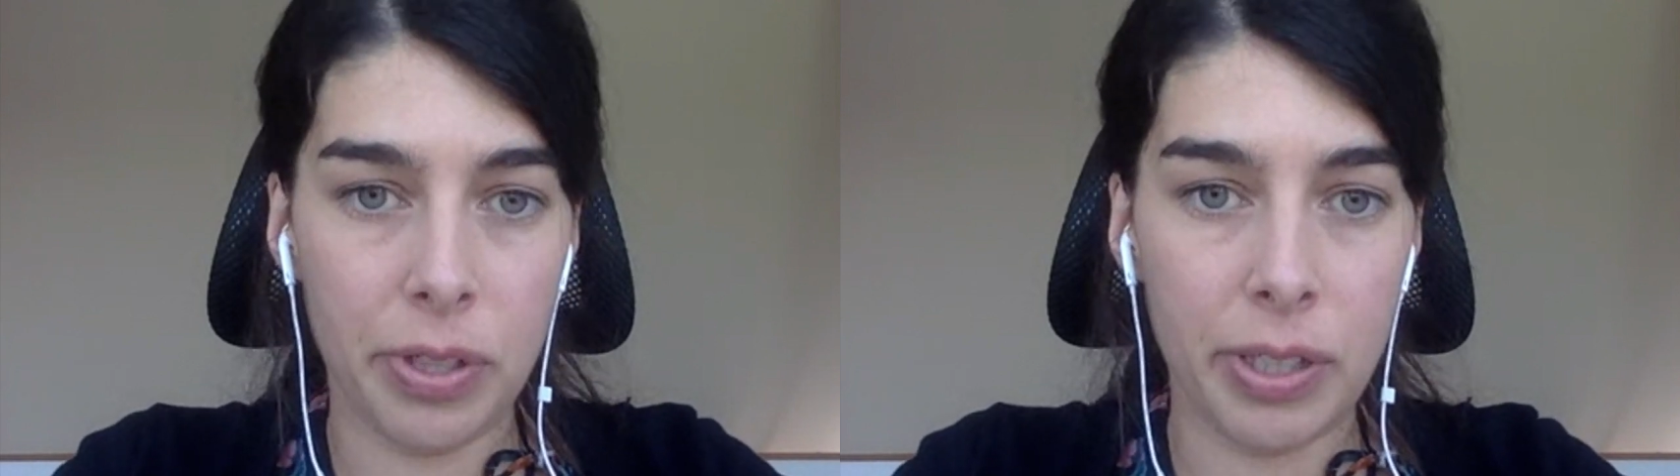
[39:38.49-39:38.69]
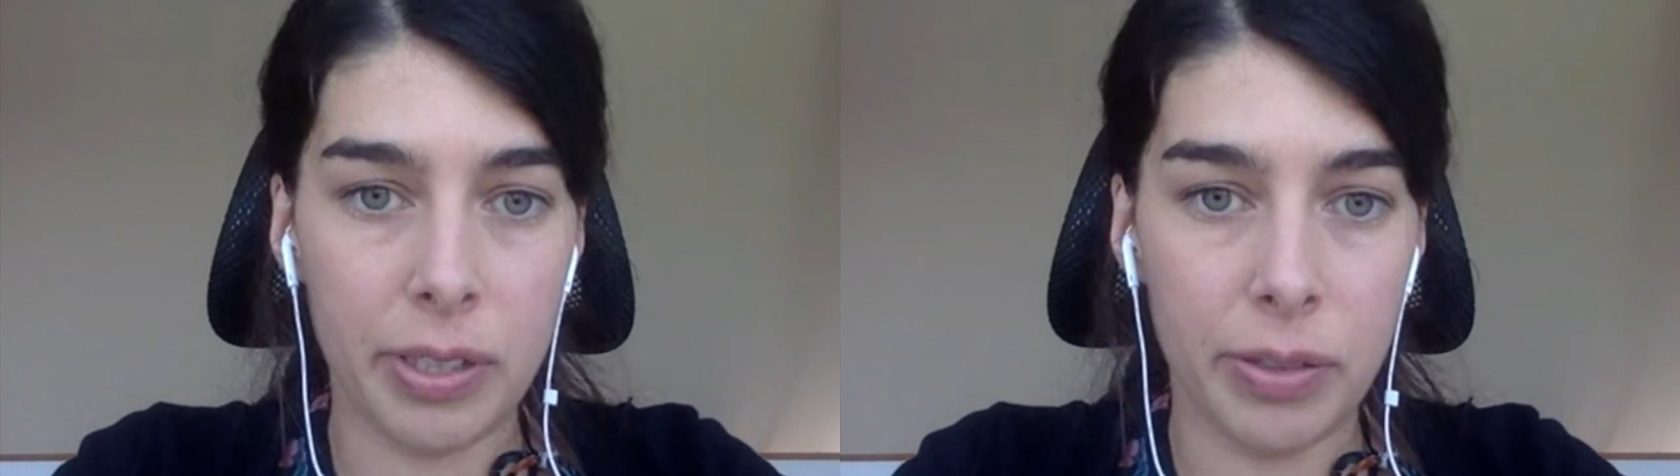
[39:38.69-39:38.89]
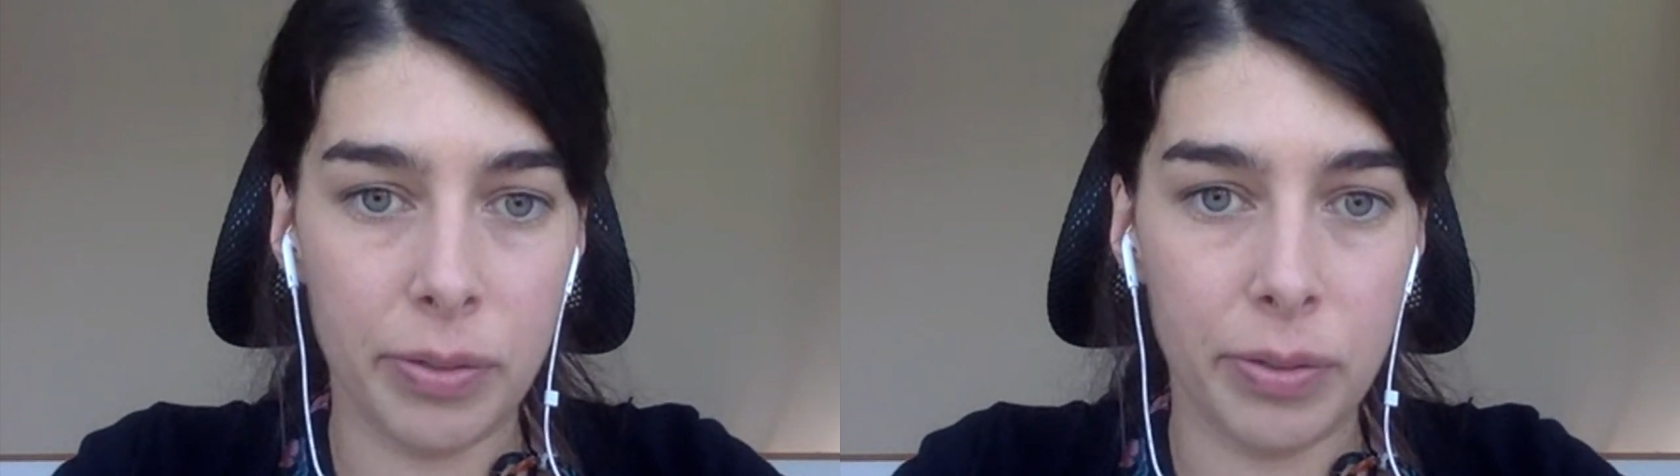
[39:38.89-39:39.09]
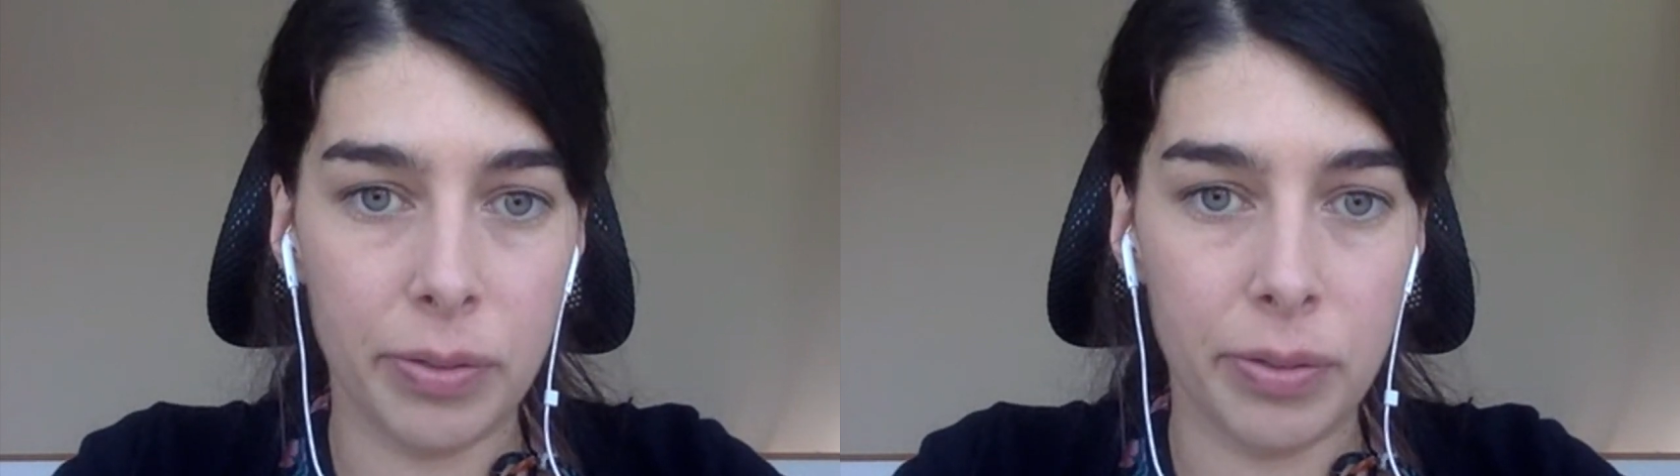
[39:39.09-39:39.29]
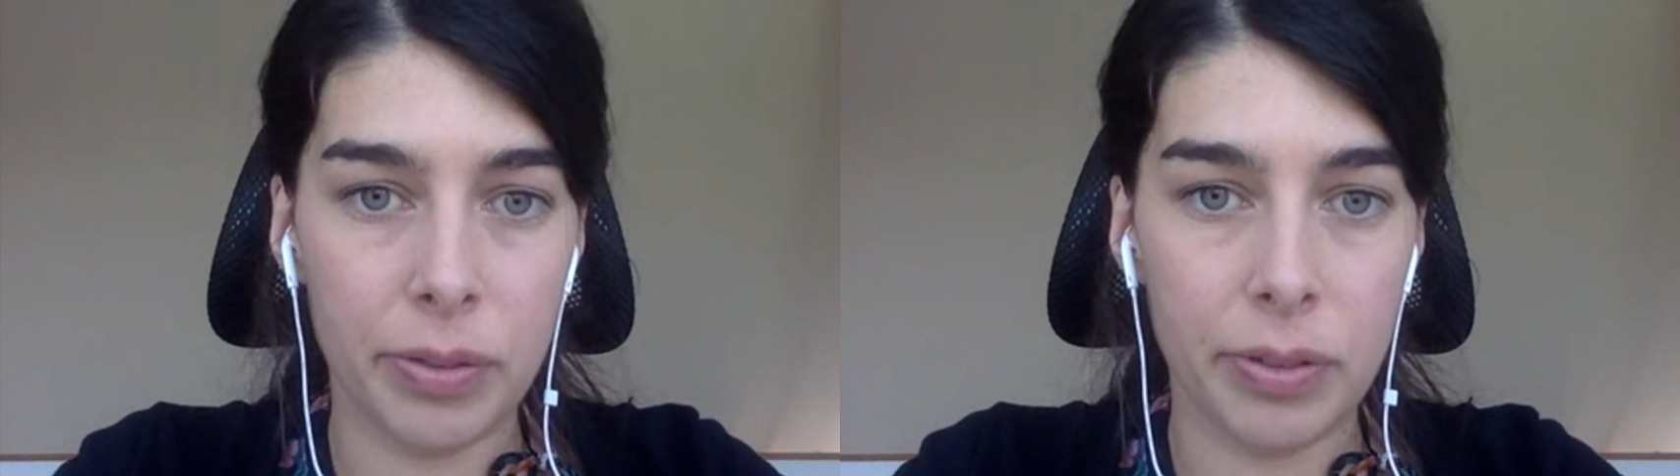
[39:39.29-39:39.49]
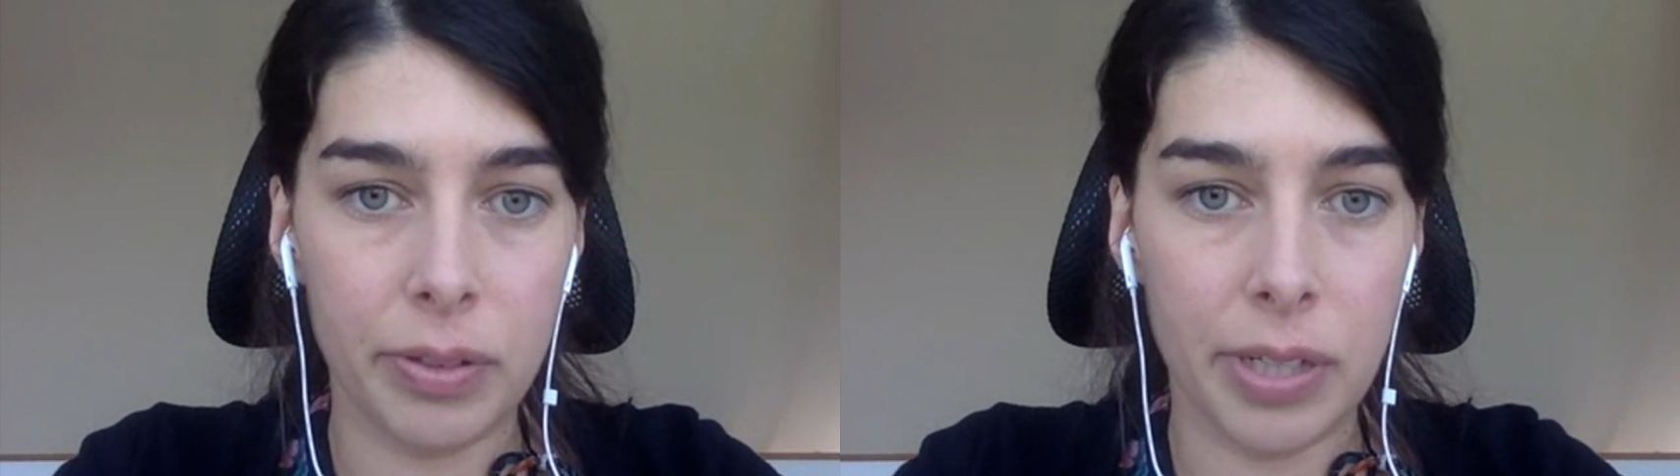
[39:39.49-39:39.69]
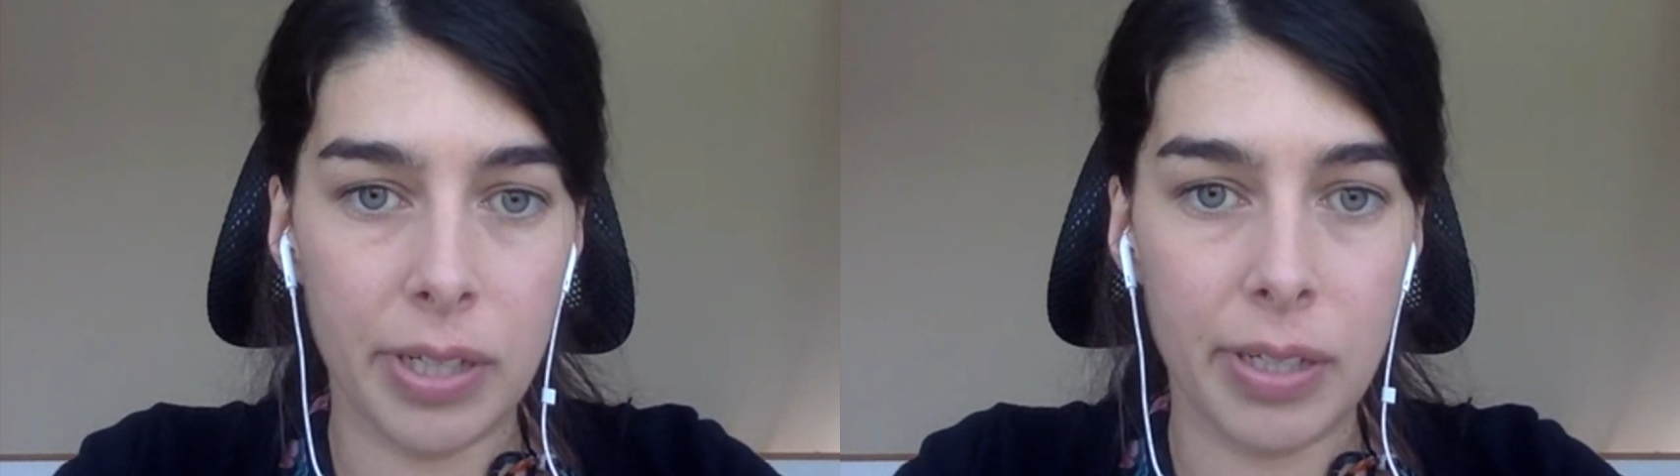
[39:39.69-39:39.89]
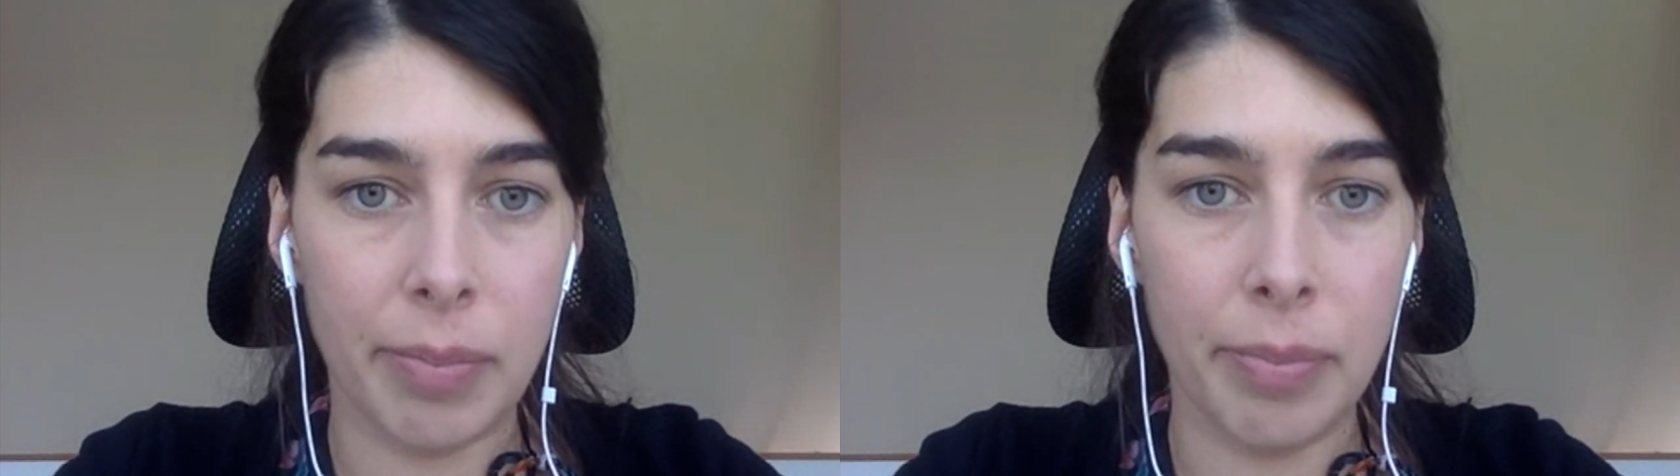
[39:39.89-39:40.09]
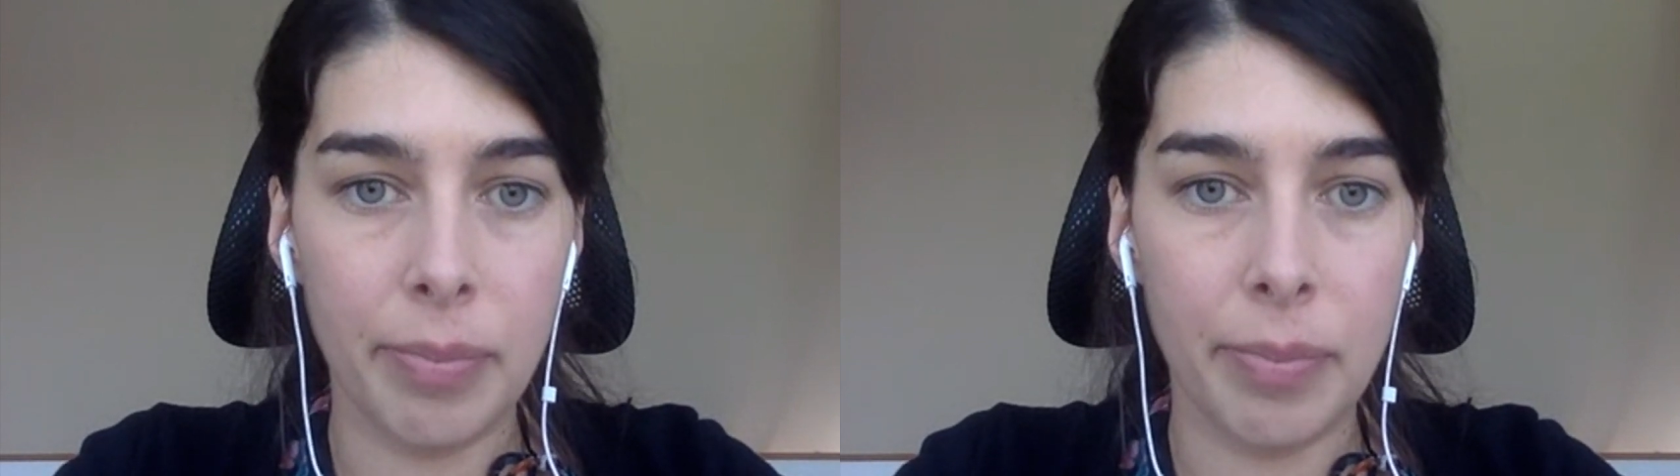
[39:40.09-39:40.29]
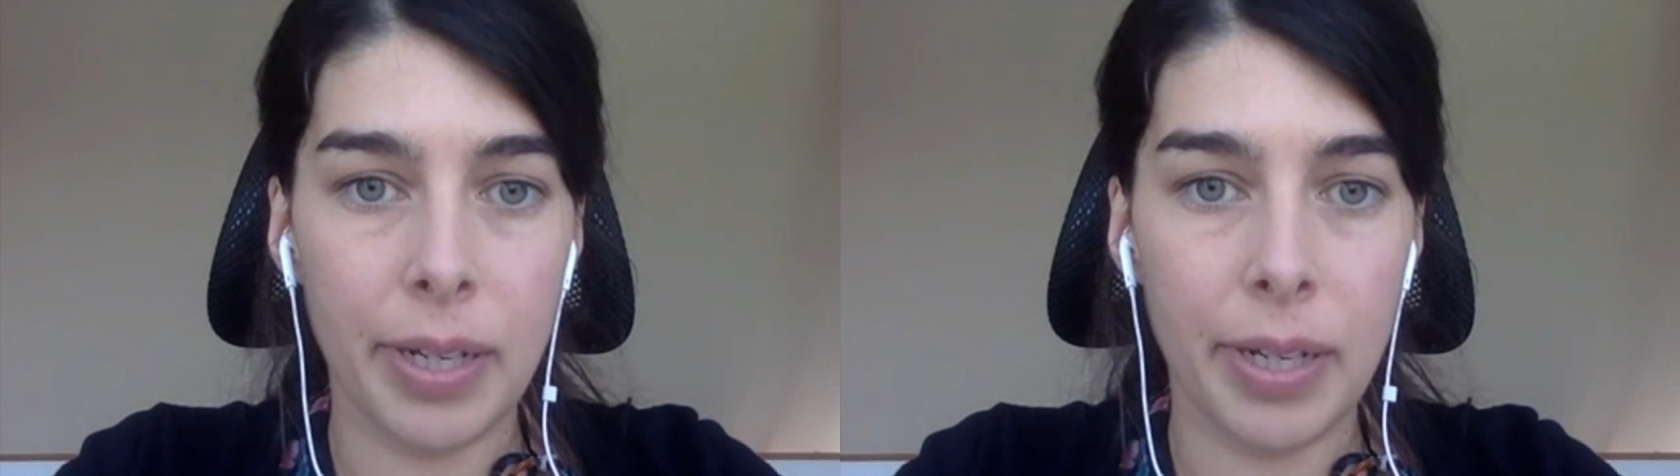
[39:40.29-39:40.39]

EU system,